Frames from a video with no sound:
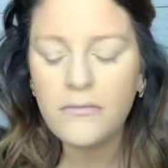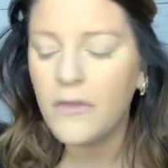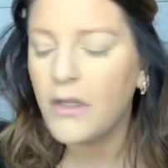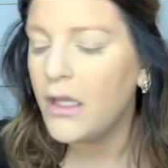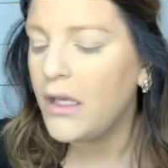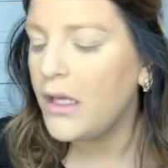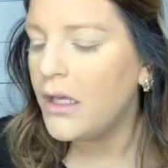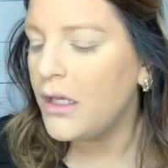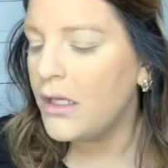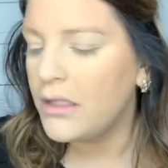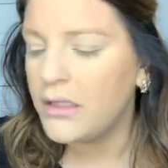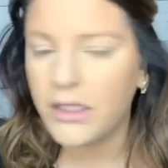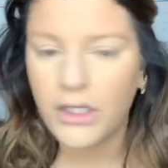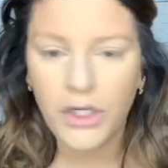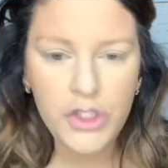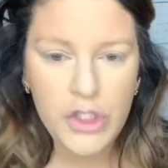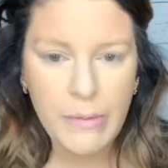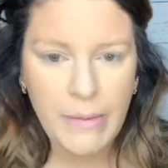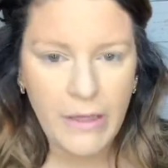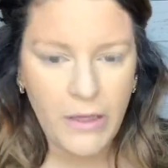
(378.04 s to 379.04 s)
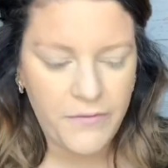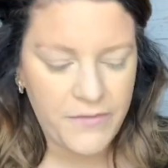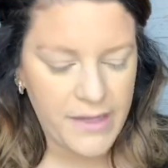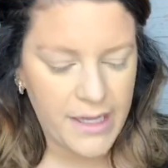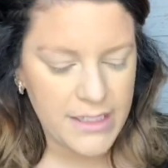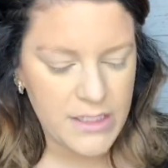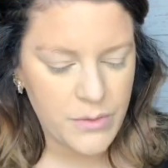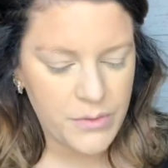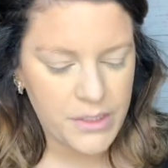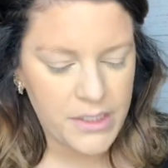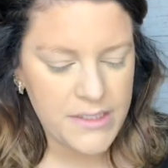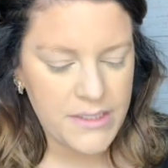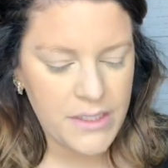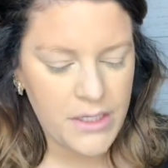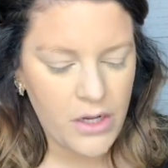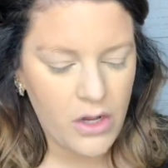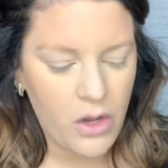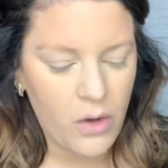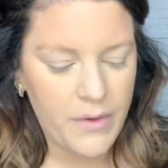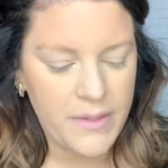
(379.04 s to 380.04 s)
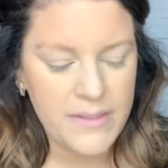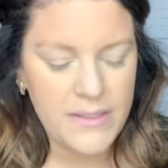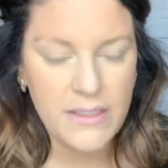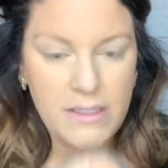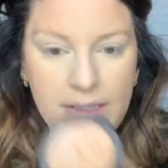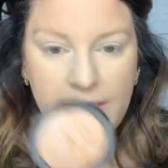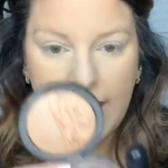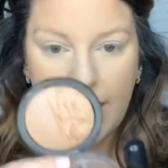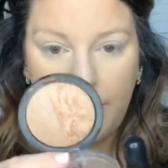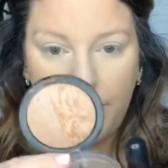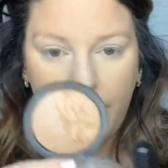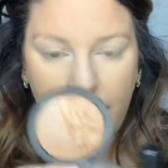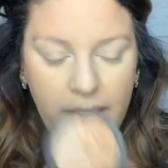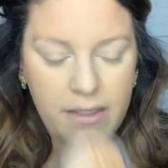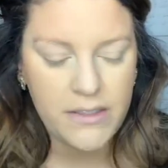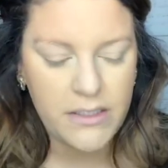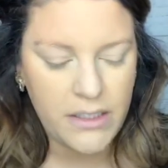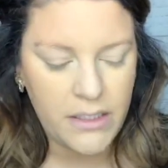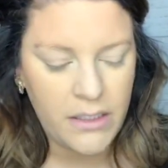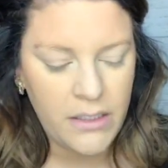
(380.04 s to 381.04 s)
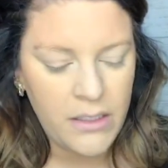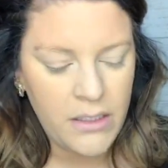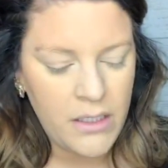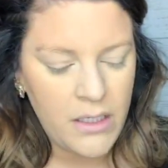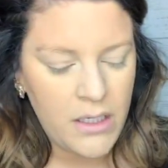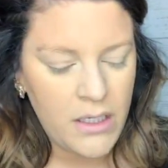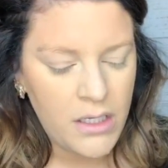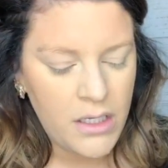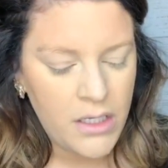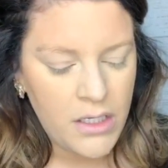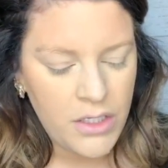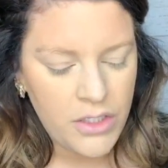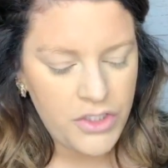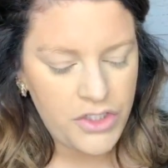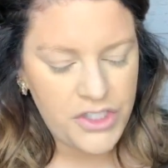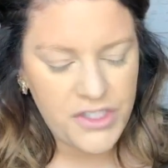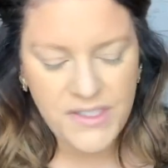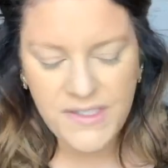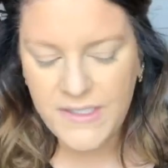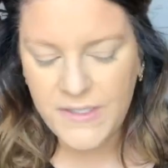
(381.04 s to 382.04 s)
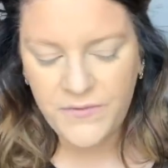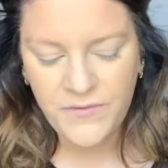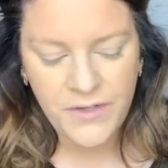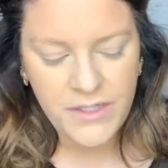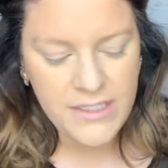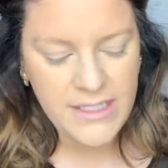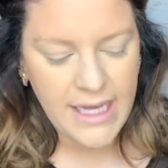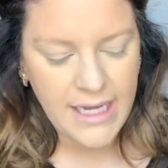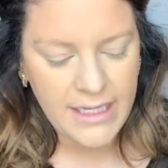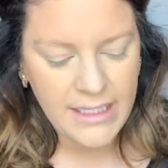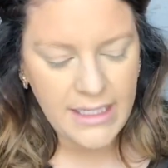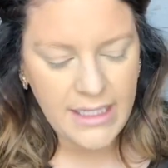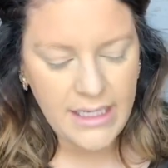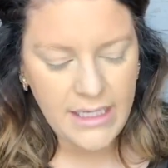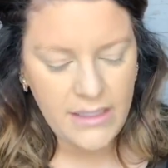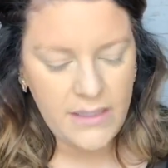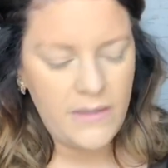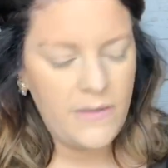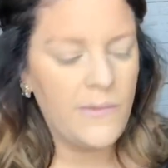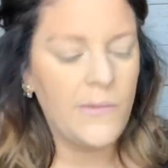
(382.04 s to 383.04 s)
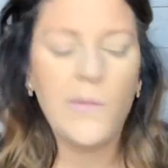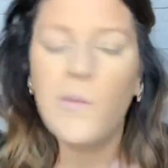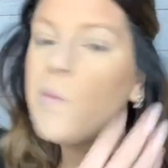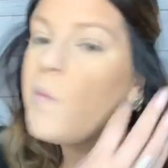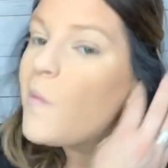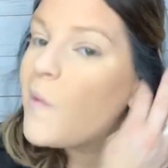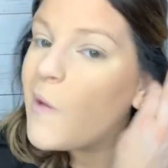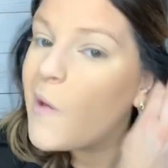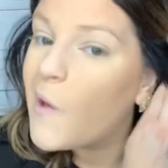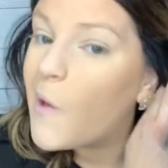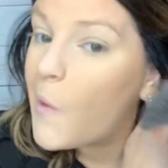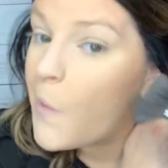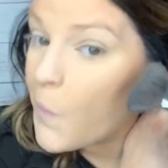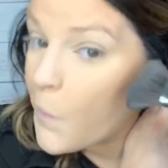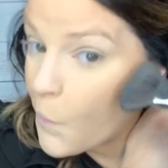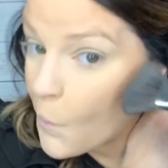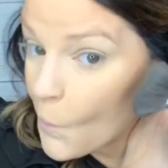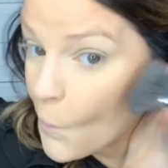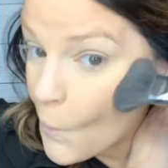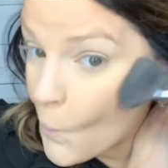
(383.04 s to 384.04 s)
A little too pale for that, so we're just gonna go into the same bronzer, just different technique, and